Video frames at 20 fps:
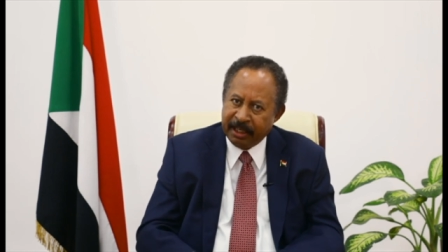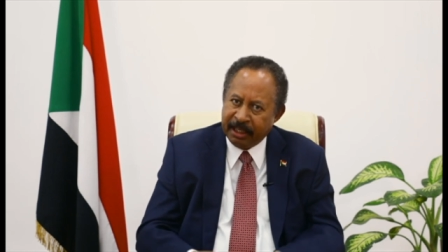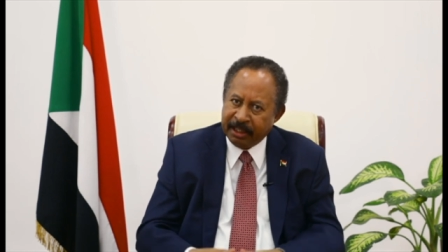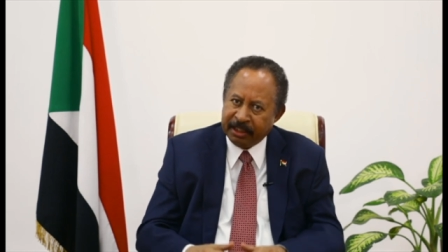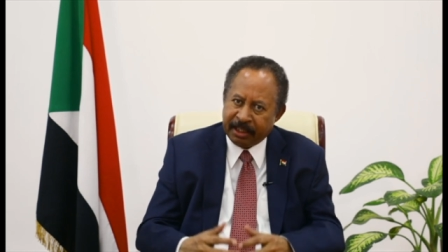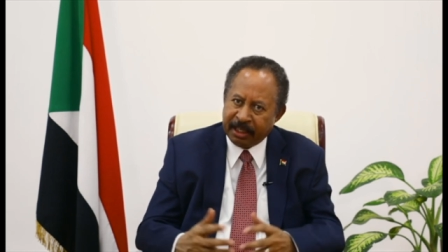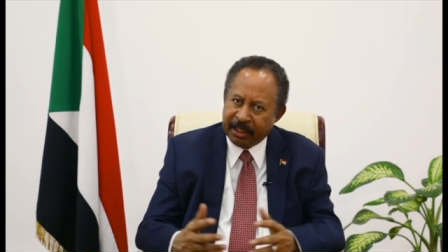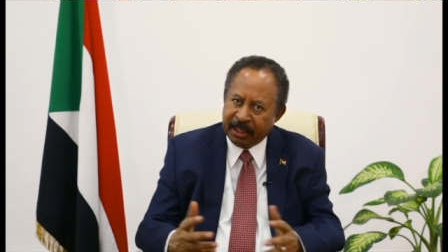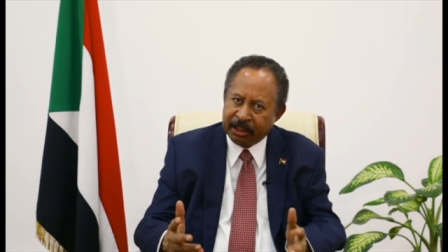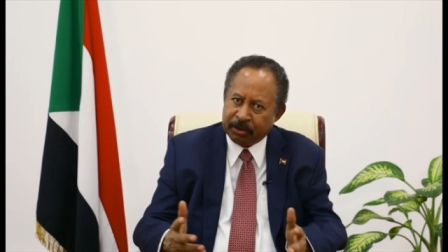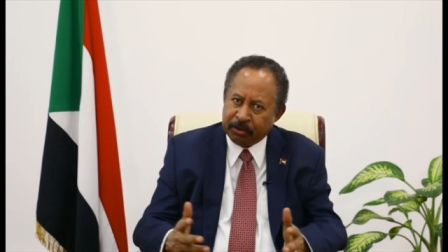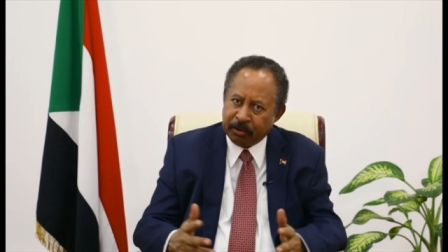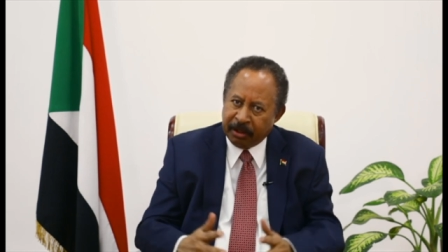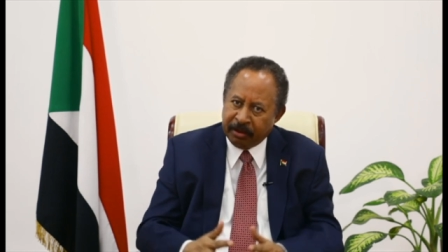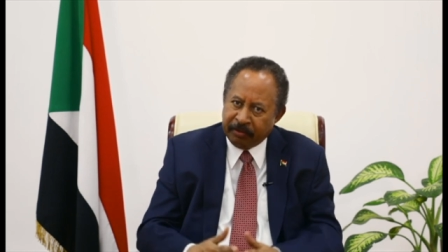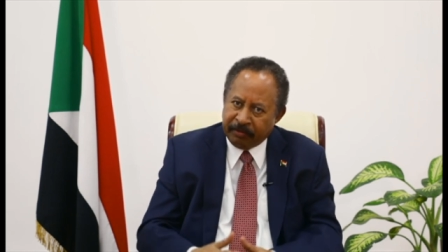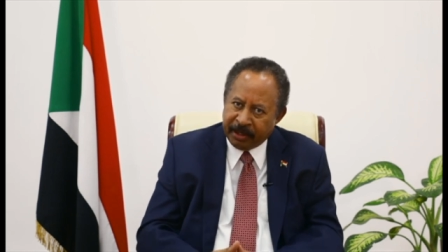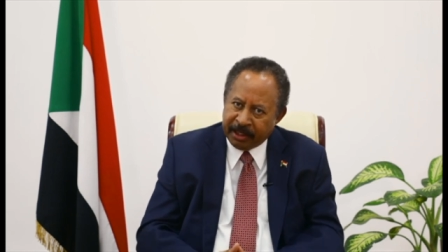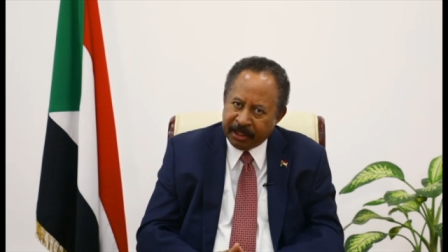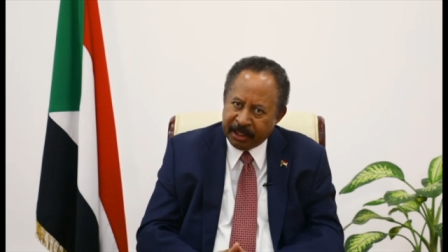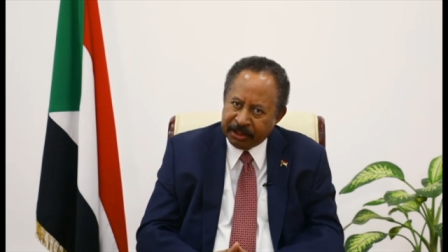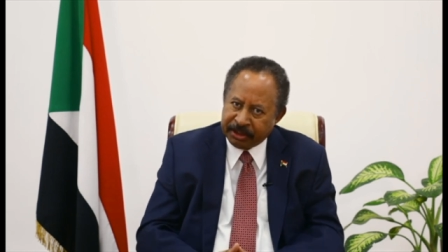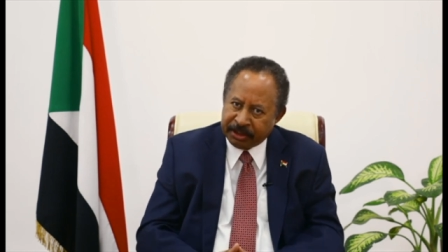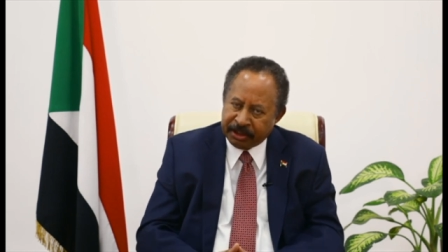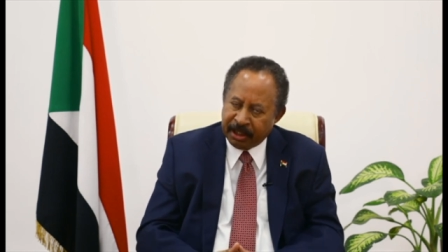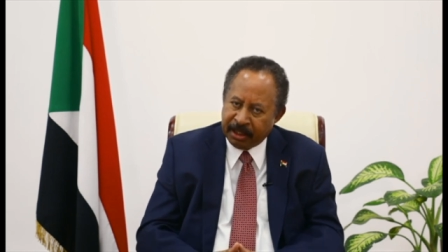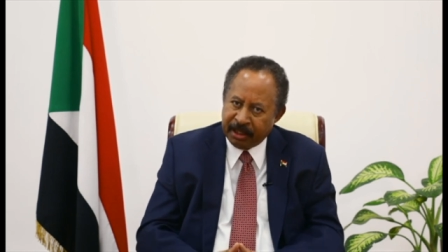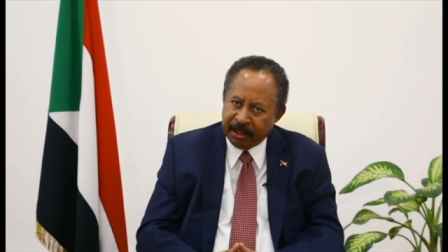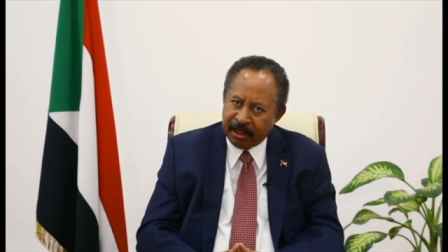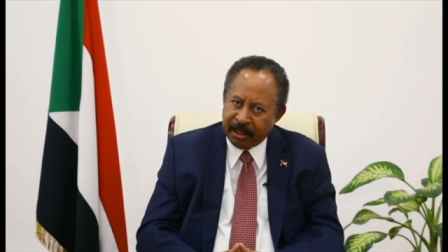international
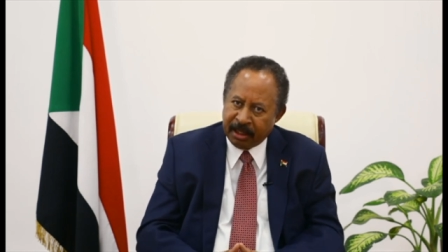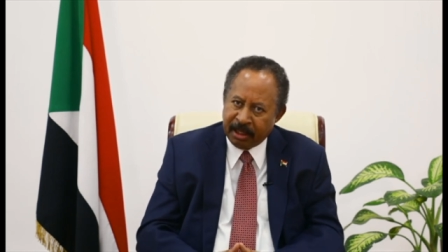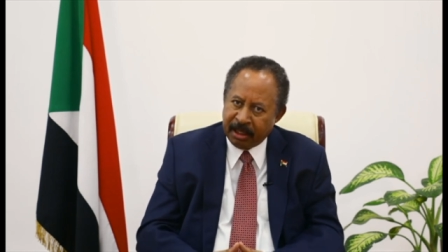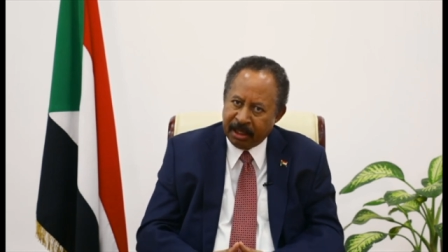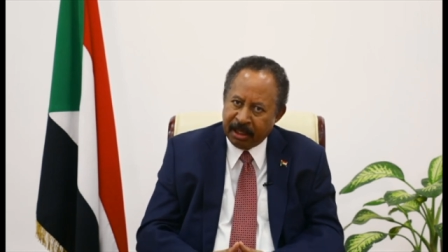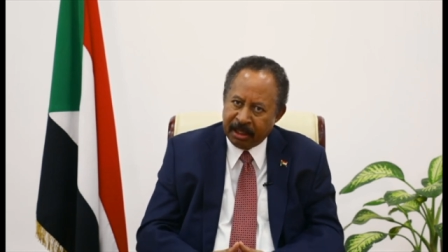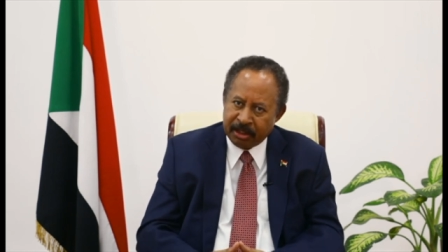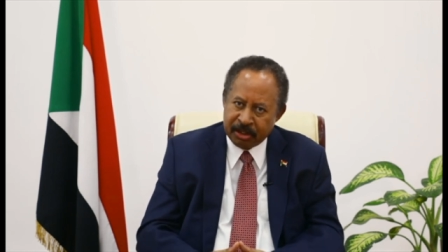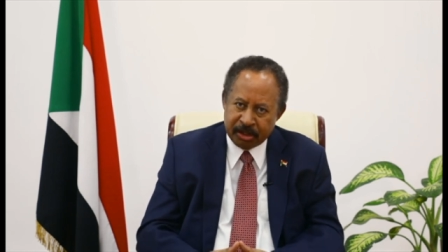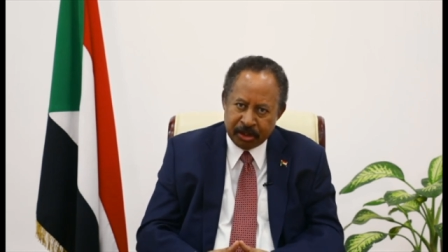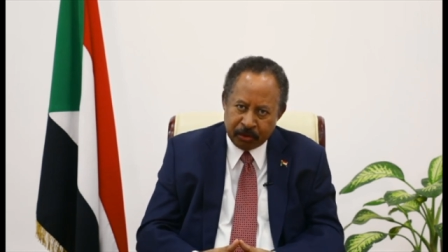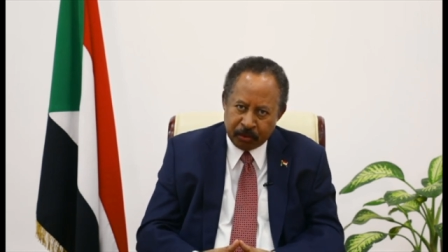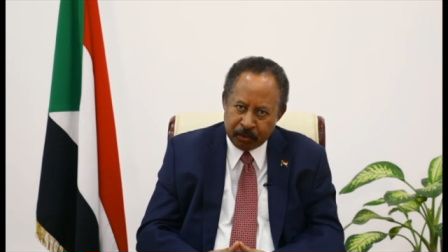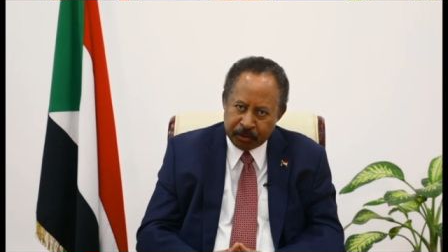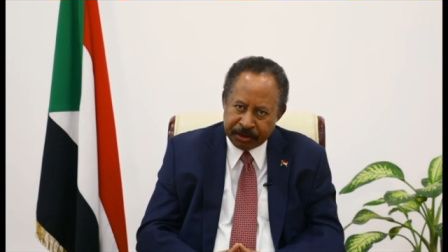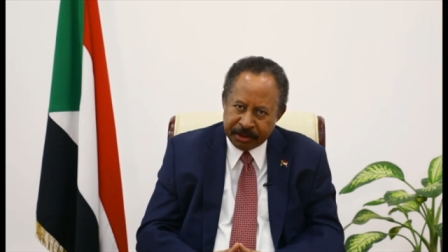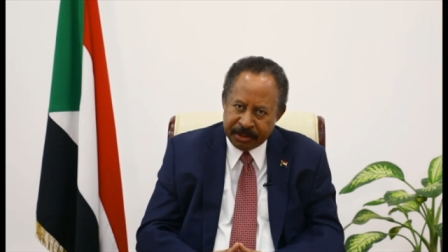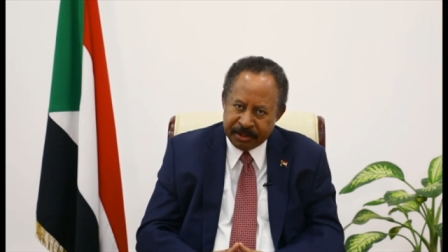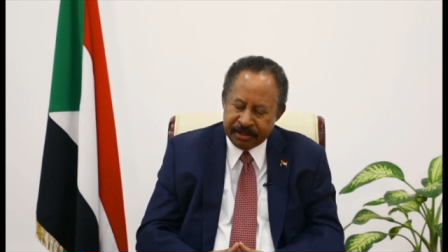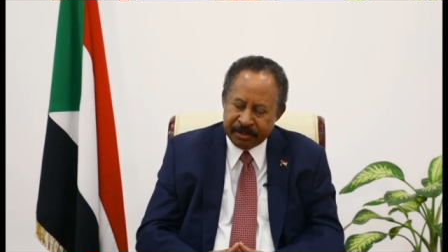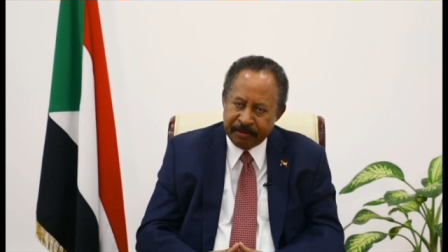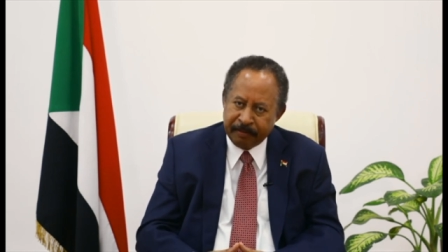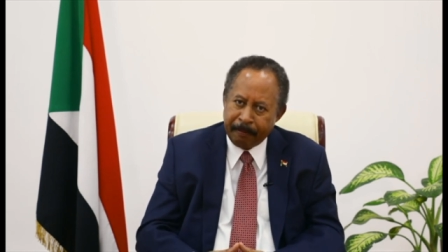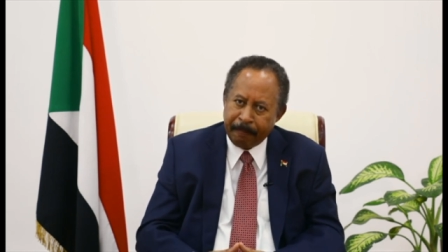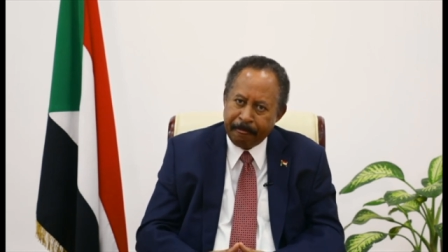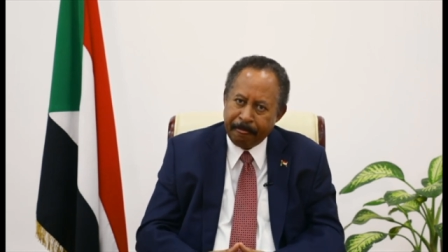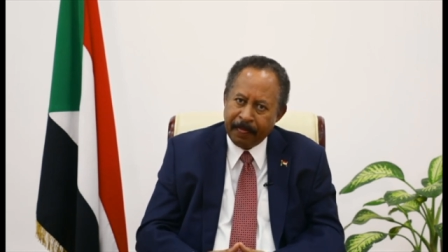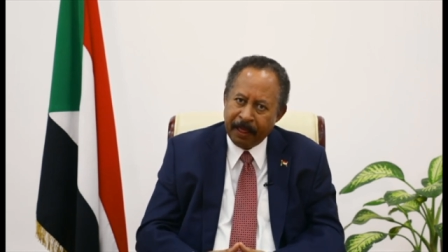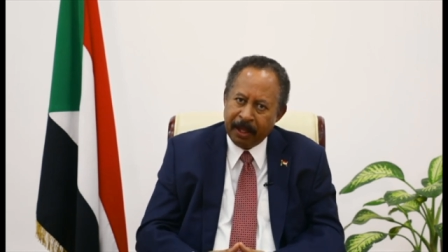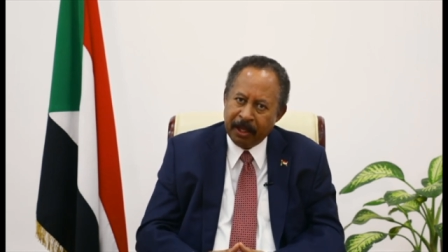financial institutions.
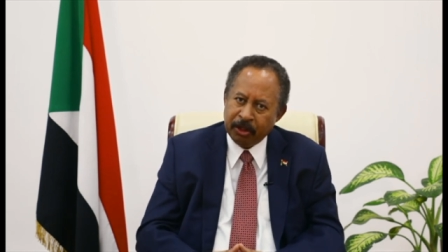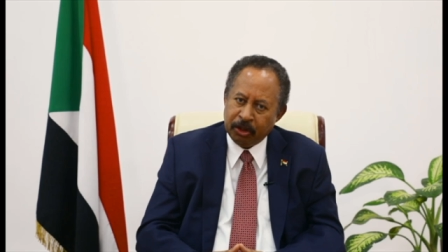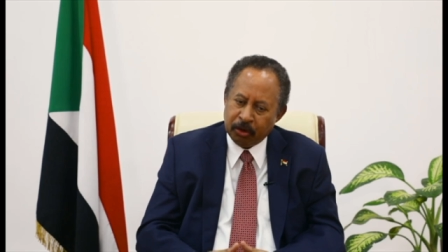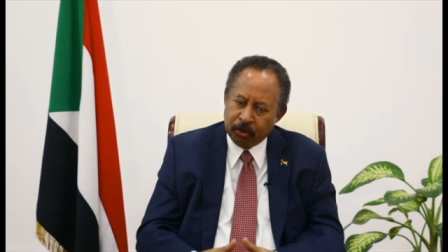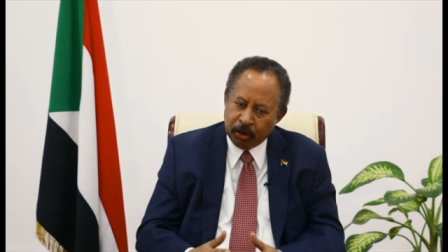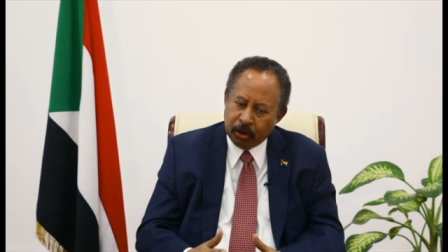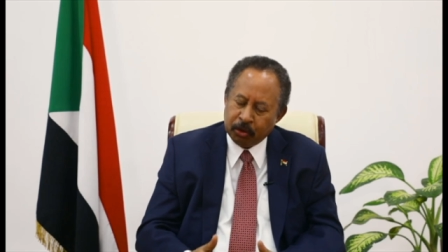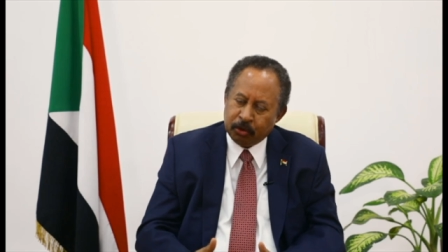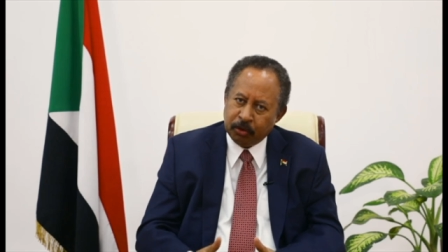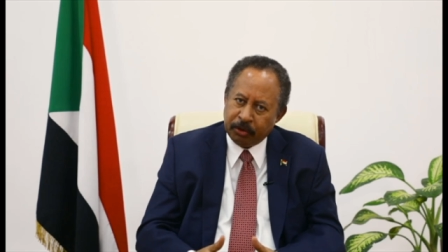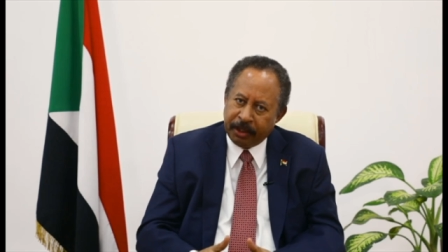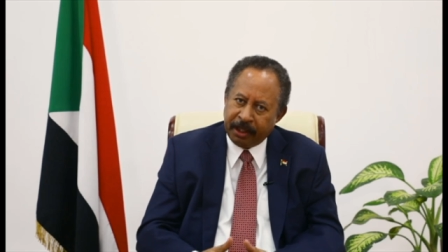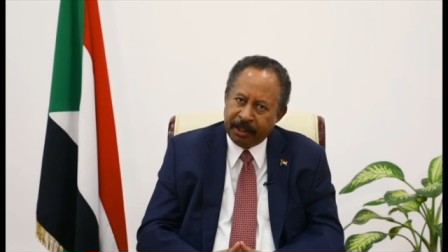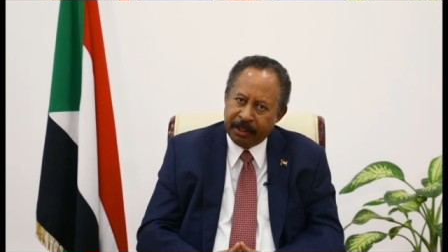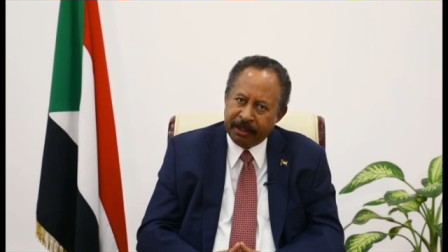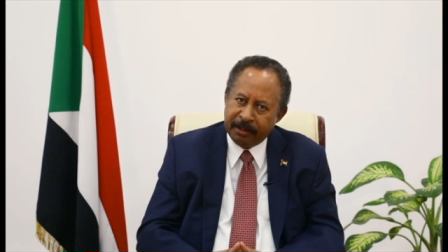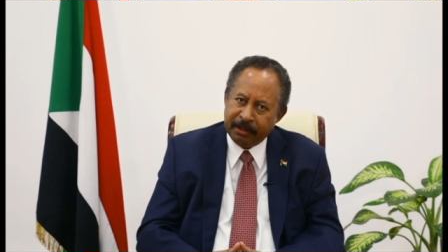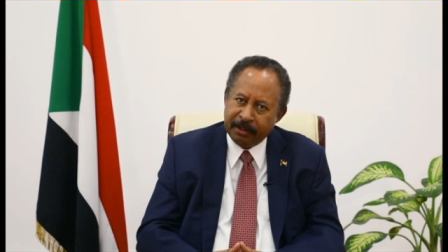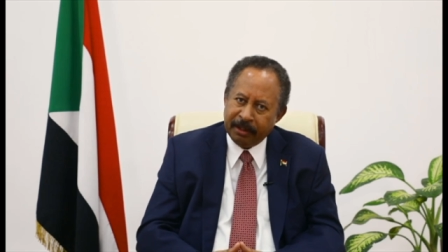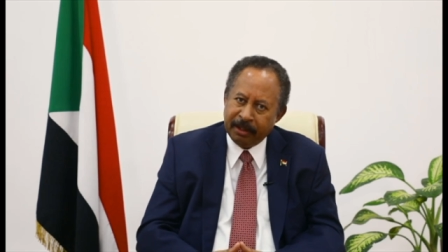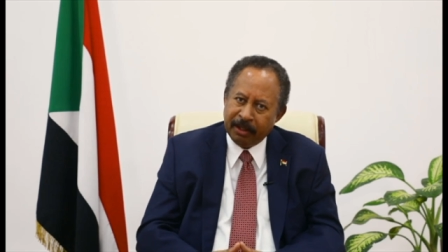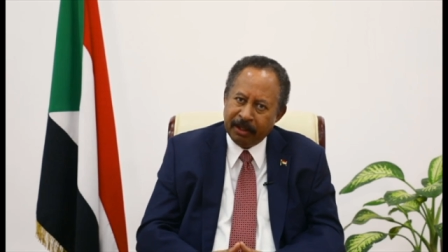You know, today,